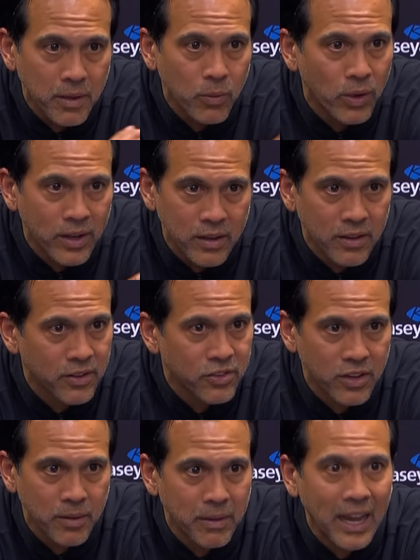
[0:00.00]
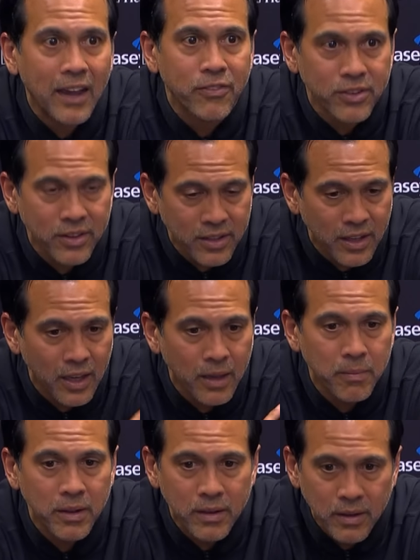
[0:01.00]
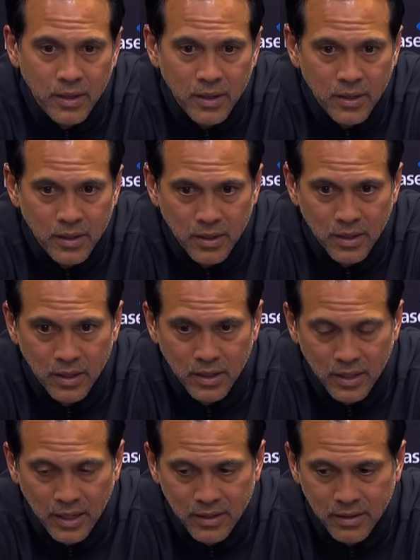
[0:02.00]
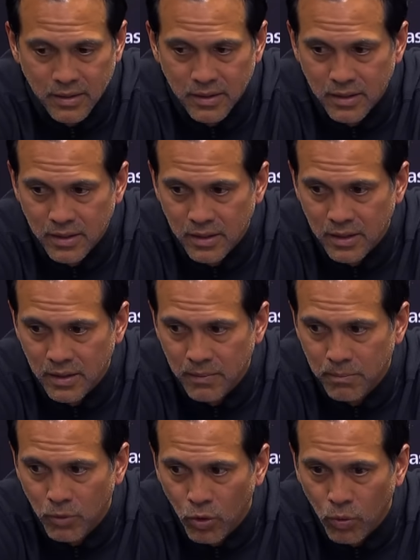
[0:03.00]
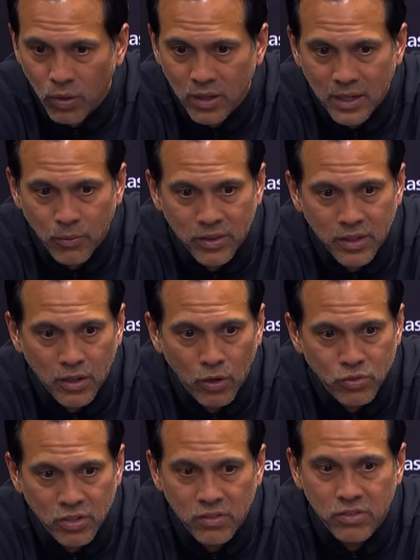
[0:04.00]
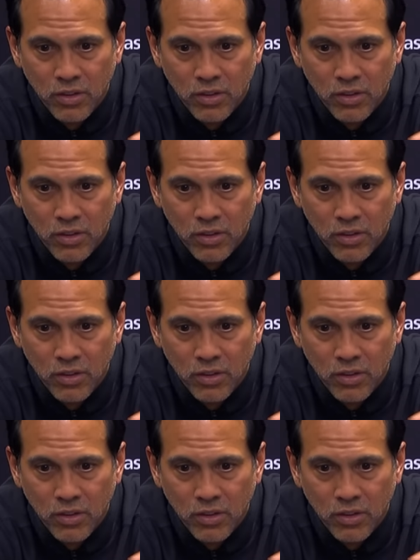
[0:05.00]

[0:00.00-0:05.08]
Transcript: He went into the gym after the game and got more work in with the coaches.